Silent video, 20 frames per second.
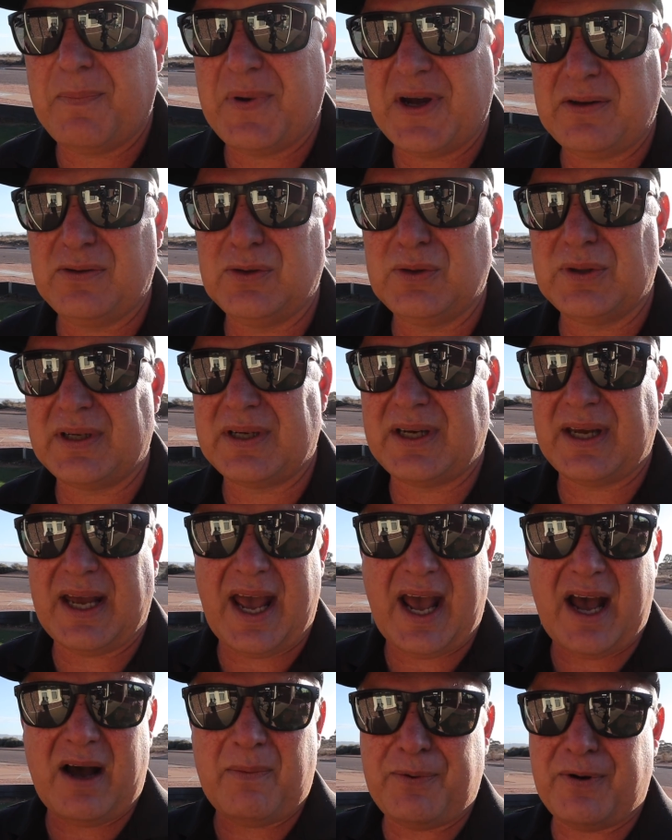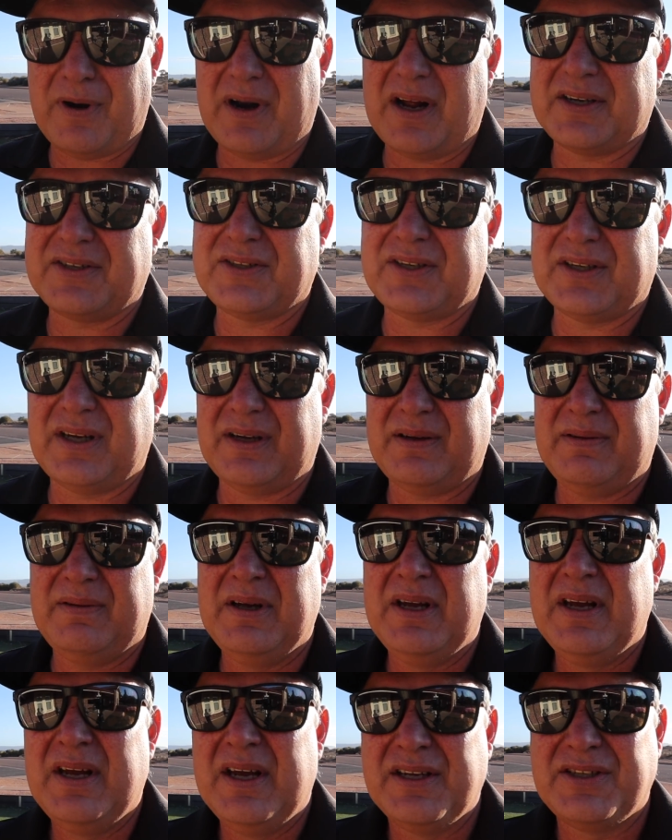But look, our products are
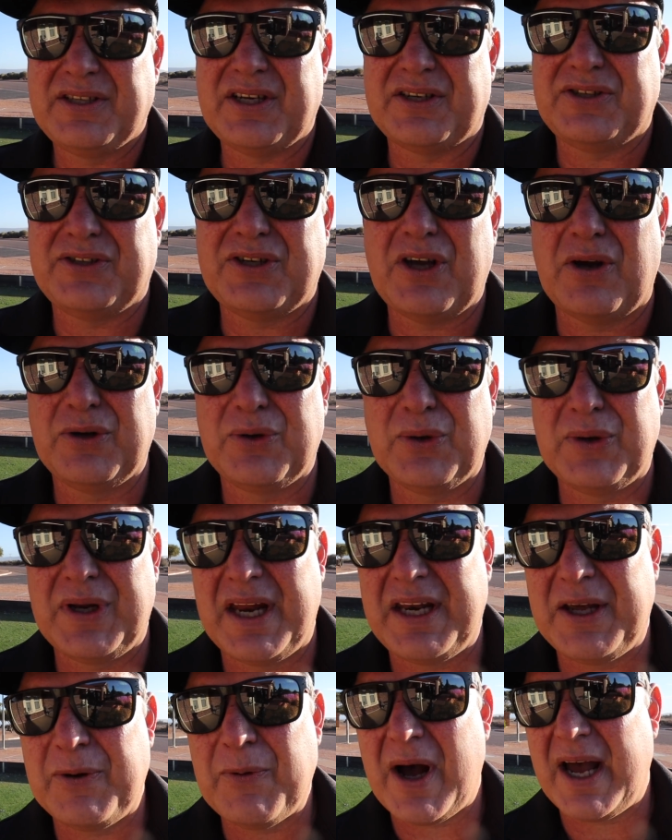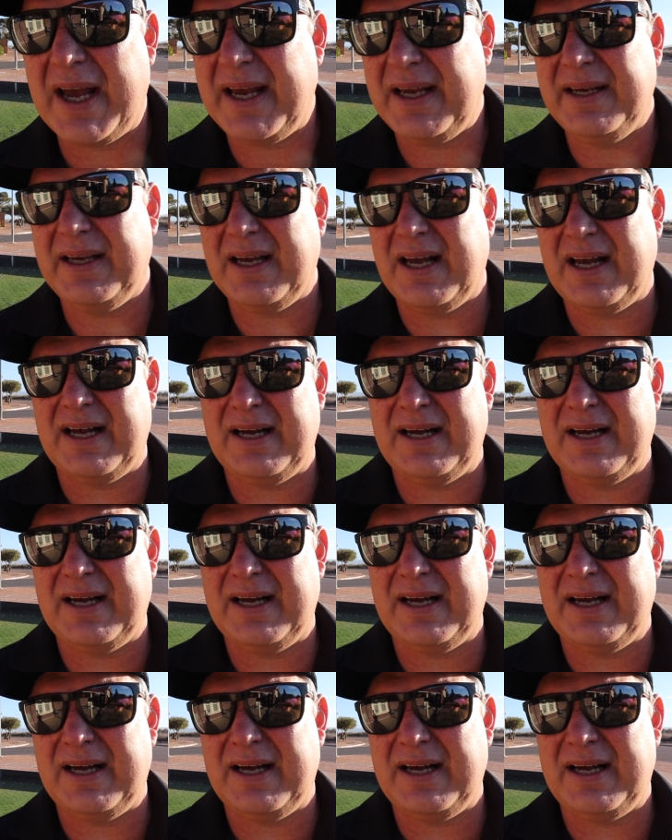just so good anyway